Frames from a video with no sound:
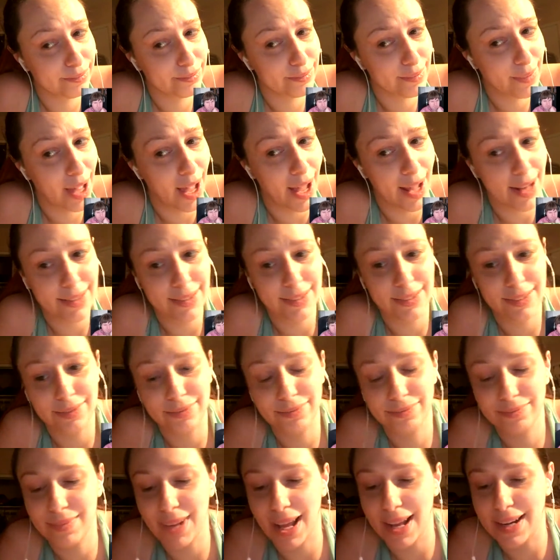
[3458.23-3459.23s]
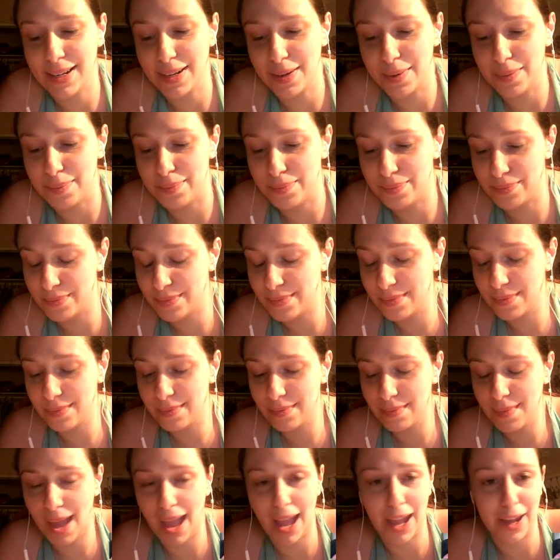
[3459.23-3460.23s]
And am
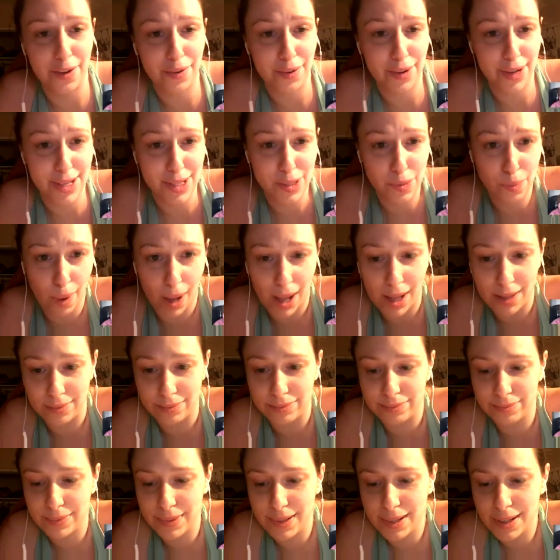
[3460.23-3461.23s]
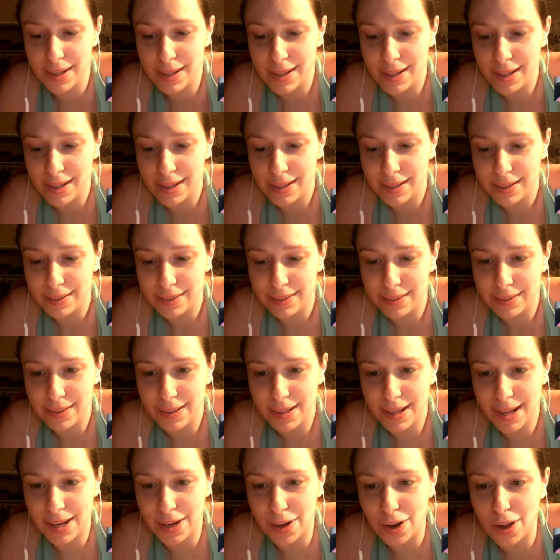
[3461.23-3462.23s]
hangry as well.
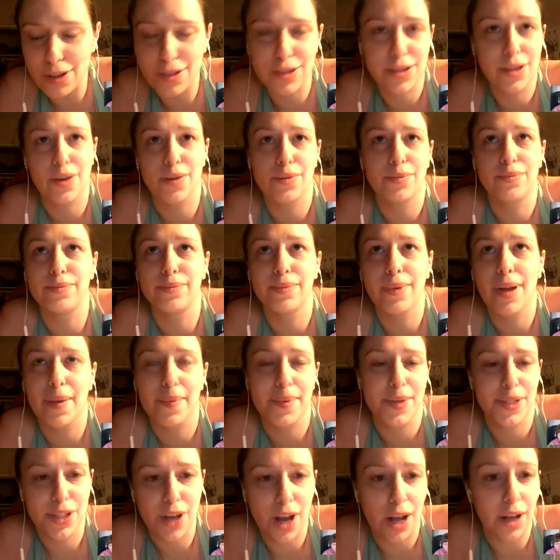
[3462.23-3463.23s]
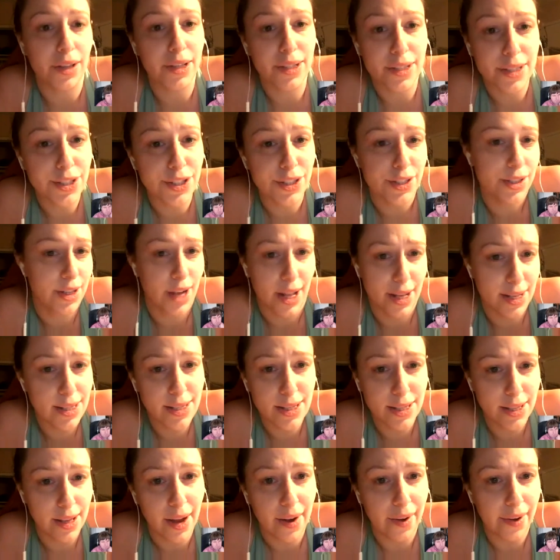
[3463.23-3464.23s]
And also, I mean, chocolate's just
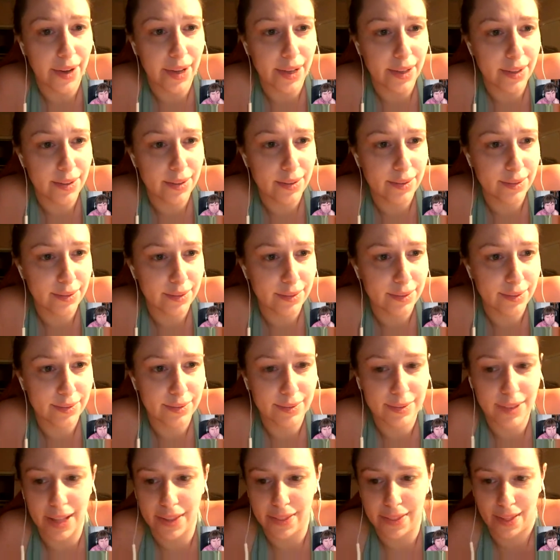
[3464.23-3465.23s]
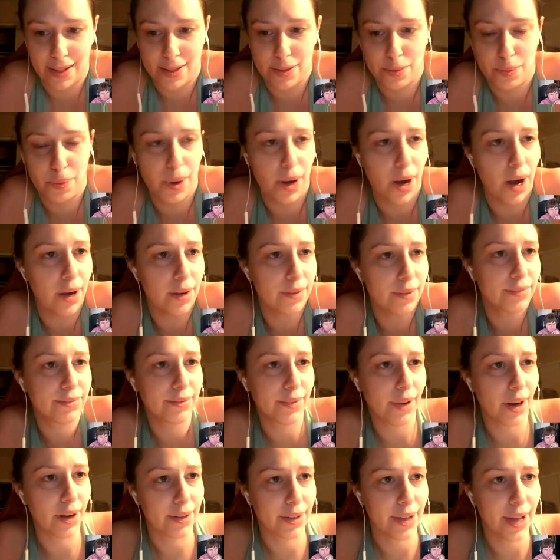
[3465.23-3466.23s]
necessary. Like, that's what
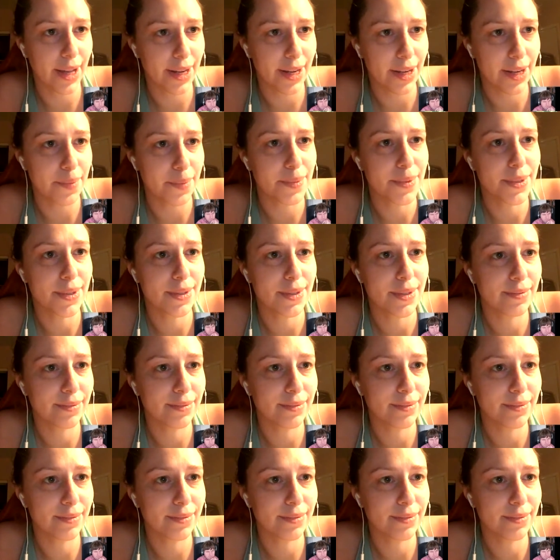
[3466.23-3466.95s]
our kingdoms